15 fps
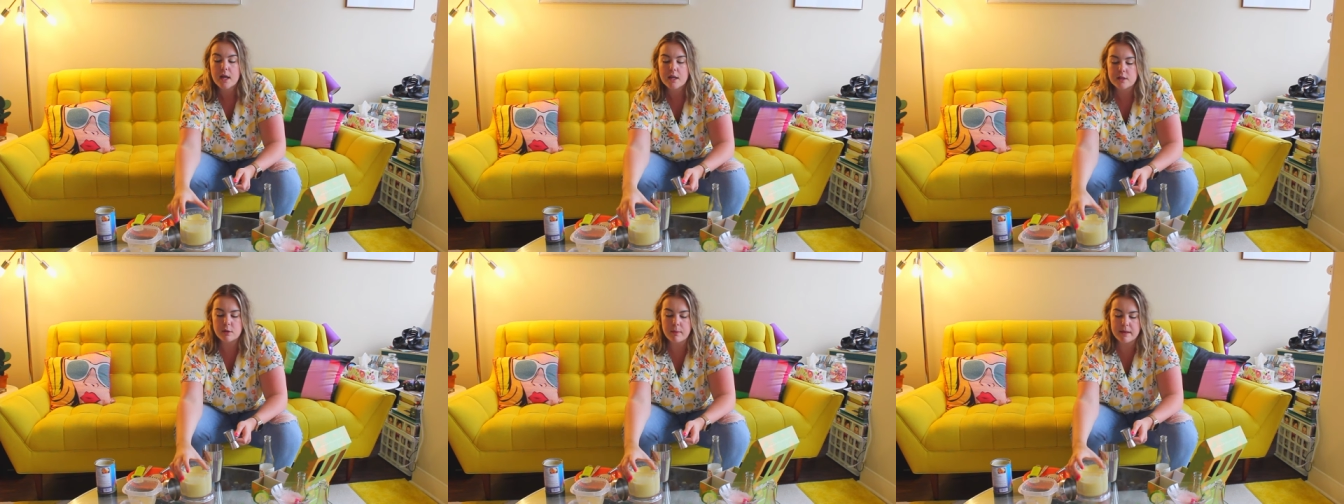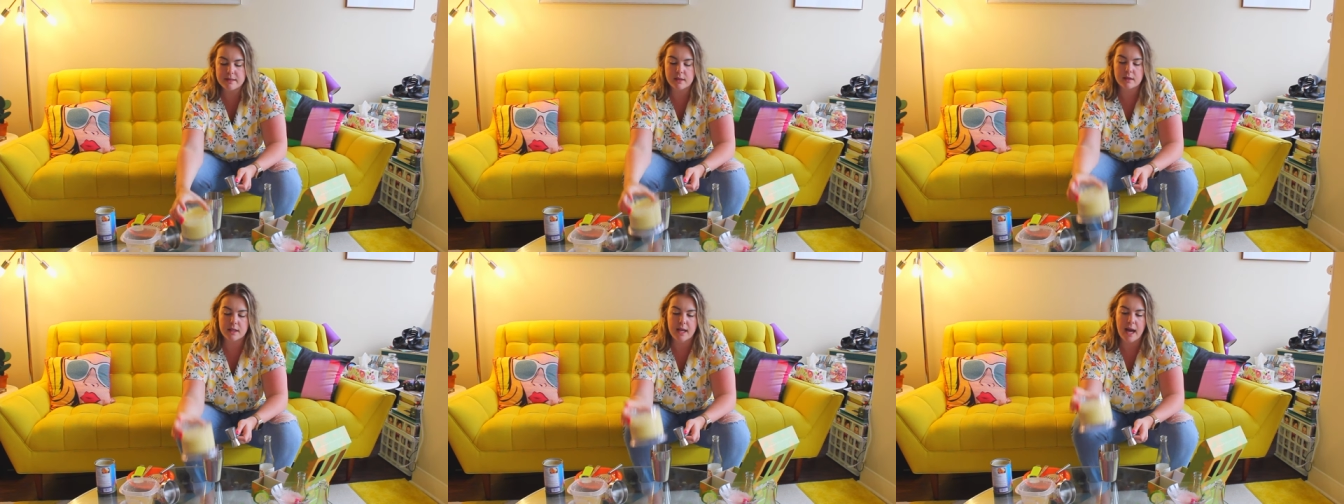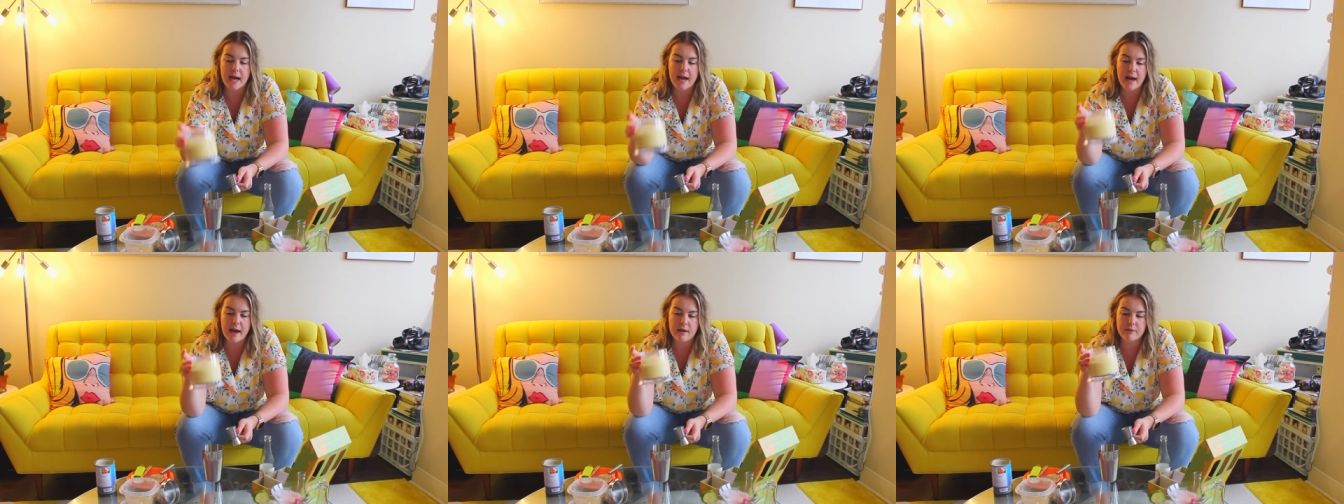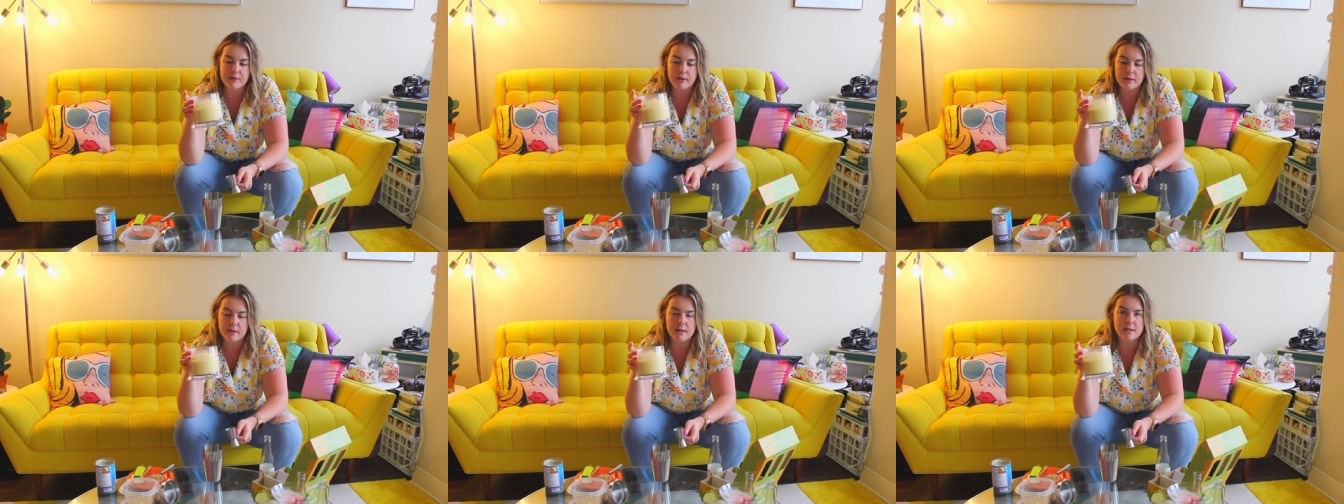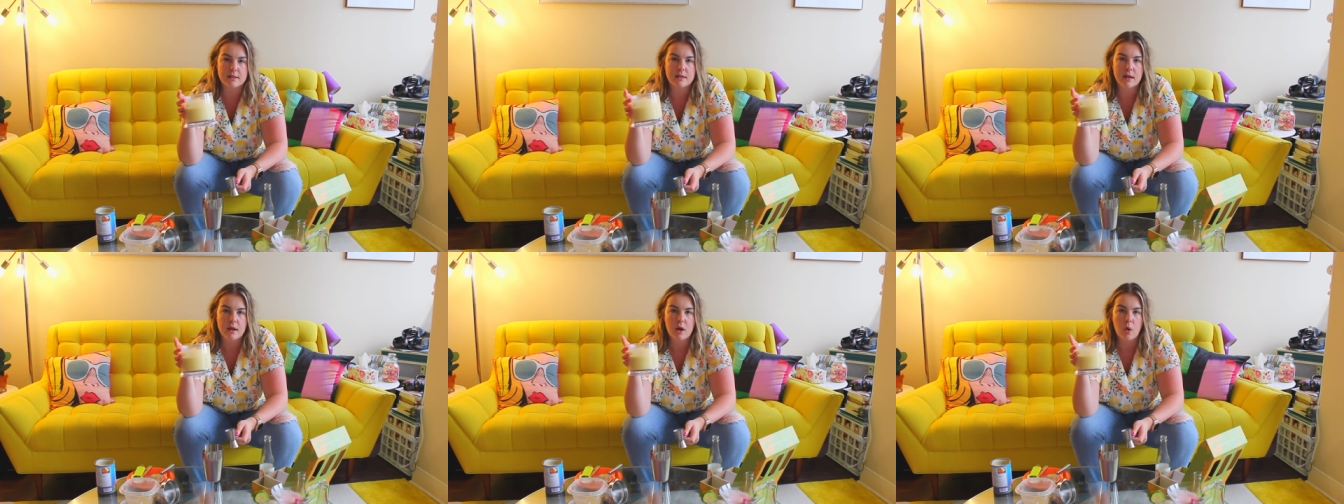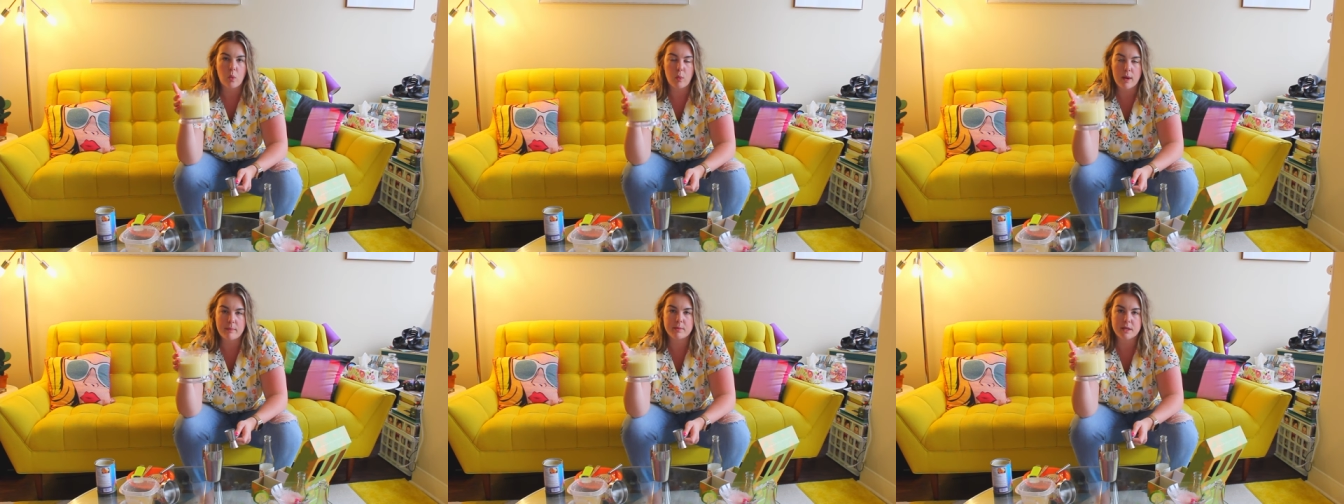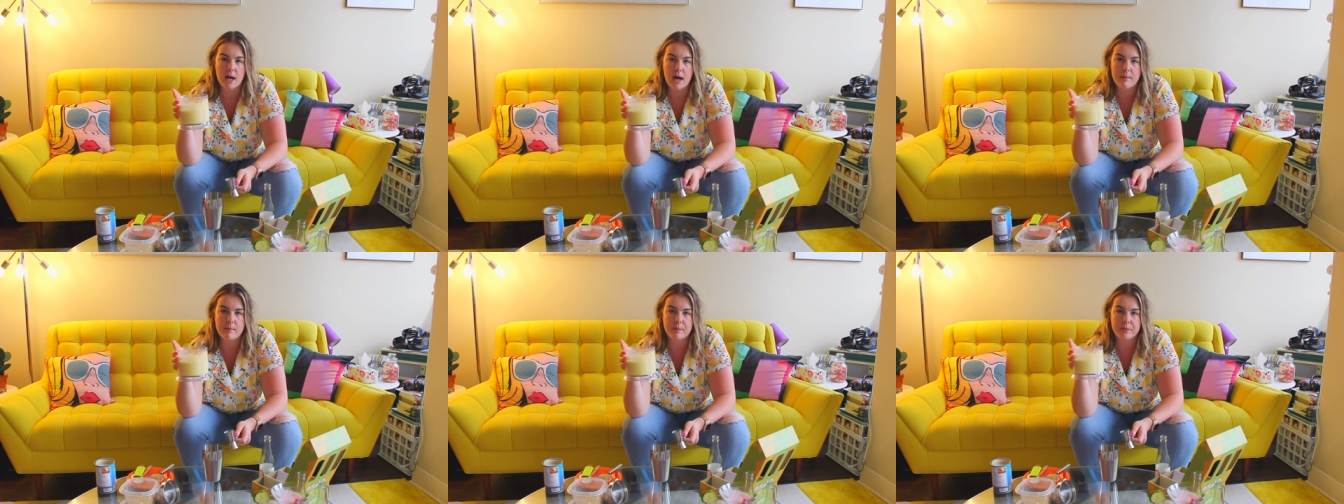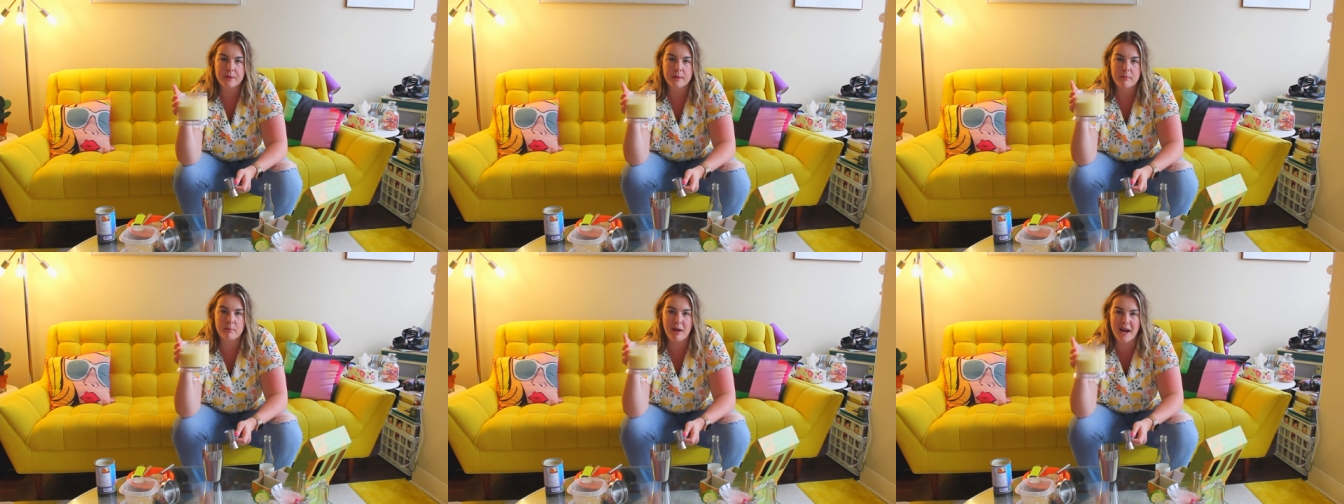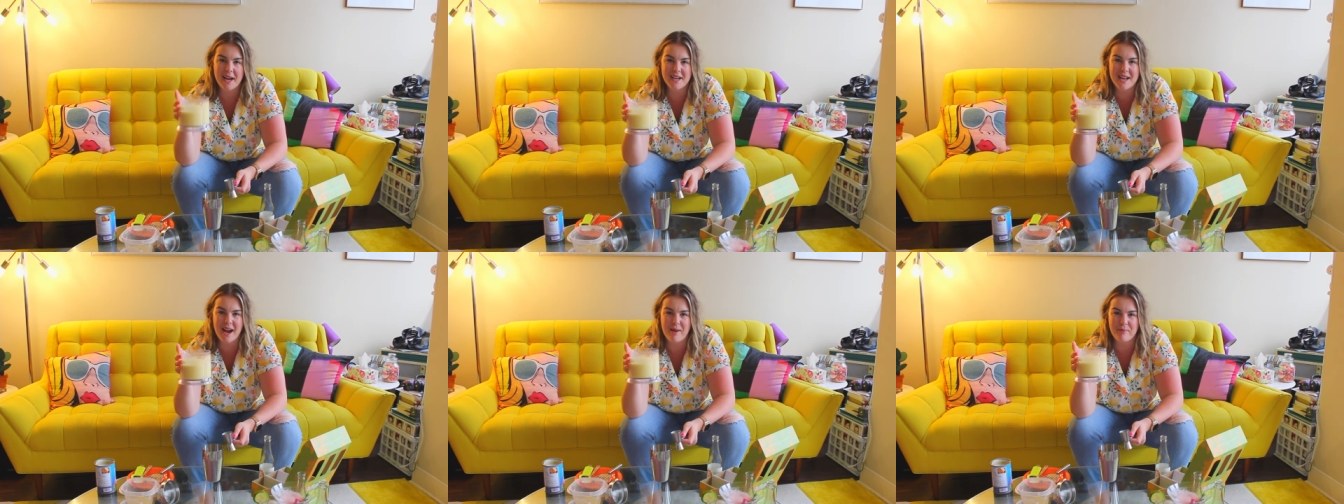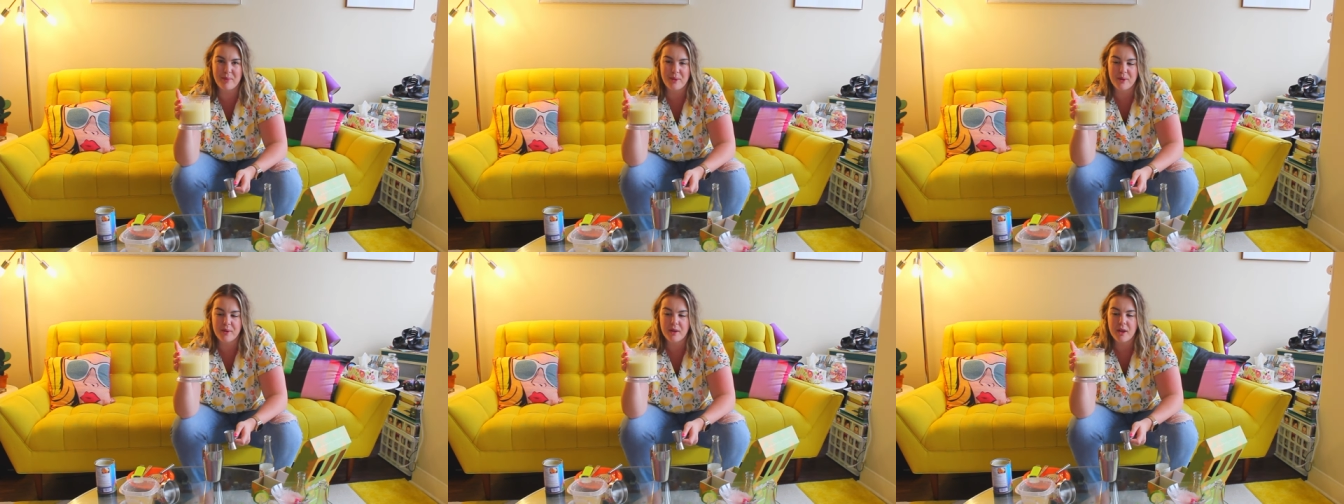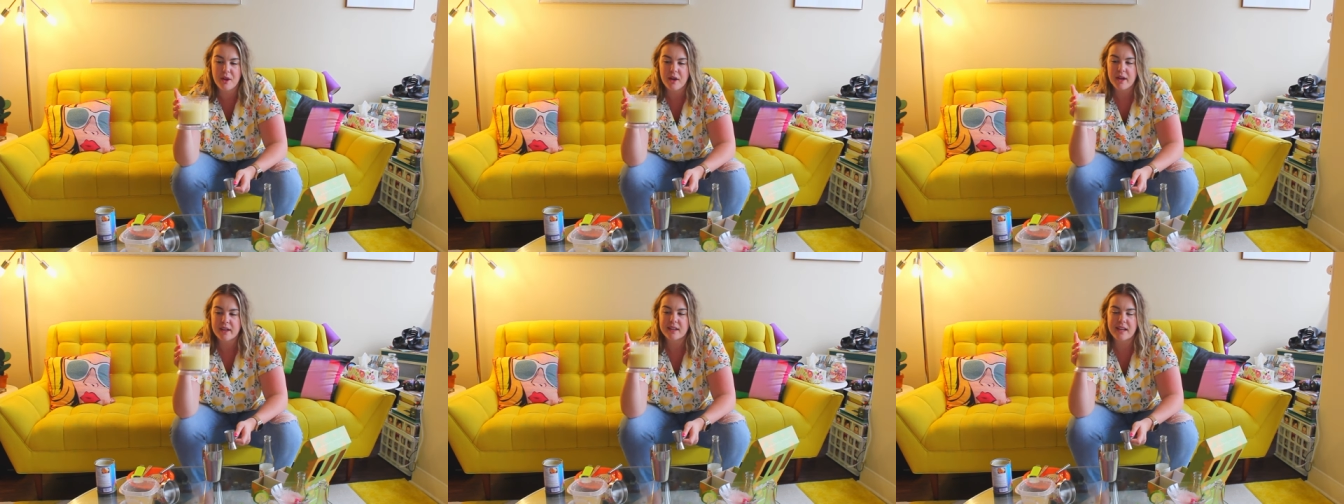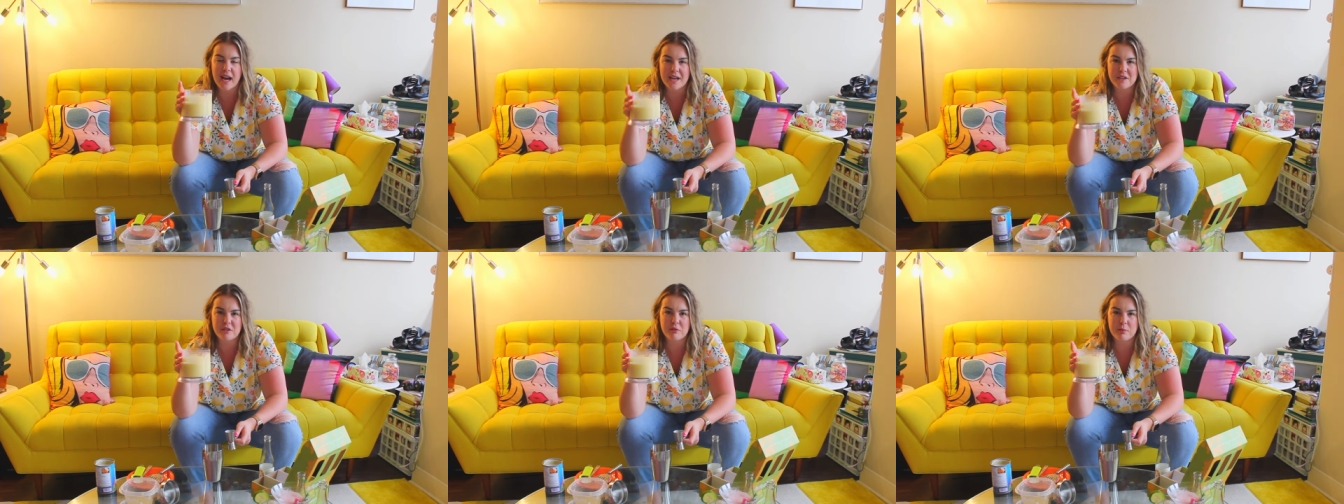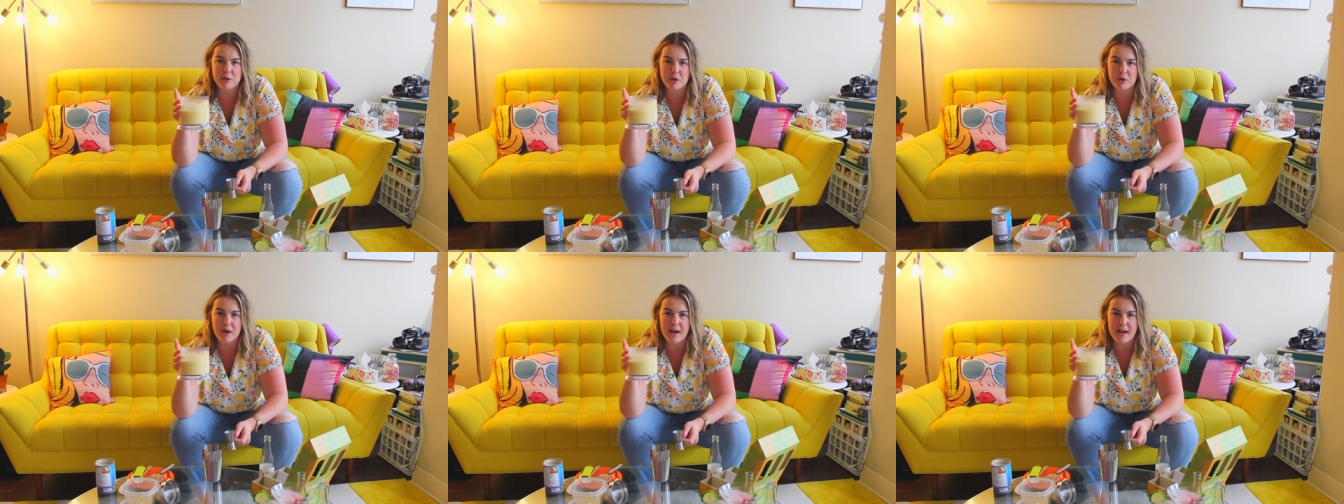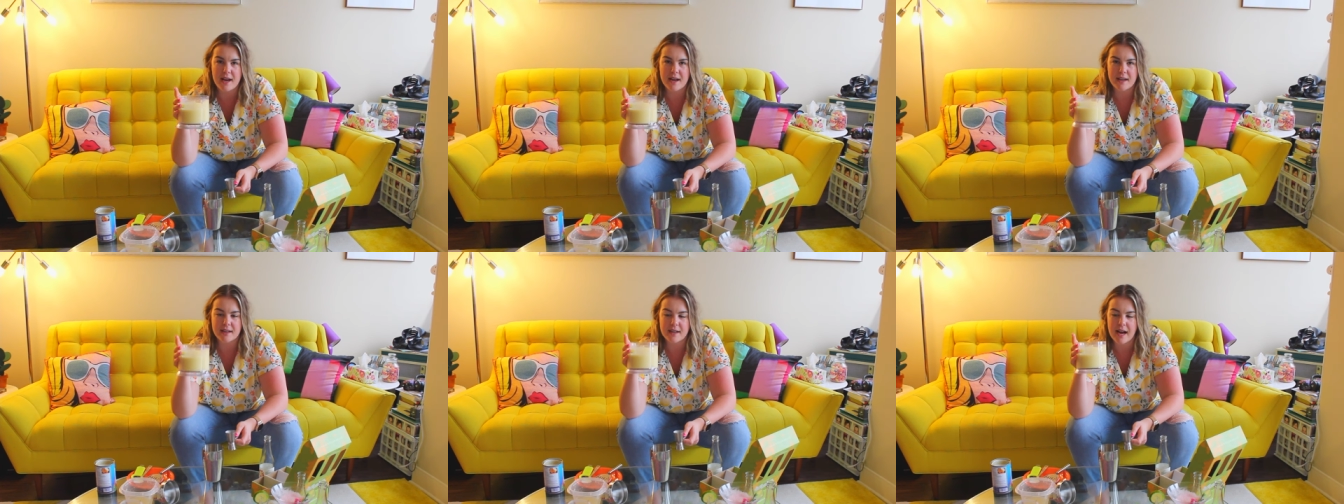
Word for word: So basically I have this whipped up pineapple kind of puree,